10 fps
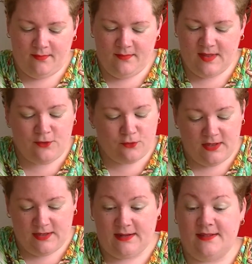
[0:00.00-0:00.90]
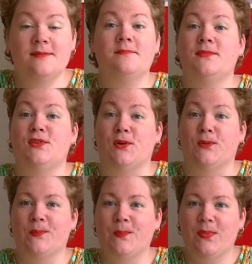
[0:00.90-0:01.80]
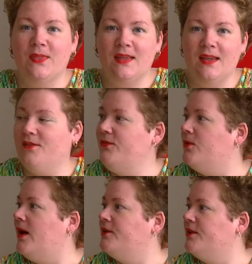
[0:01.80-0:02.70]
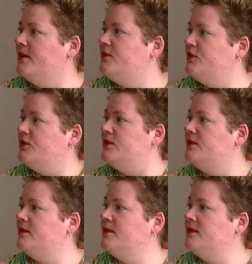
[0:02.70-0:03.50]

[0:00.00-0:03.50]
that's really nice. So if you are Dutch,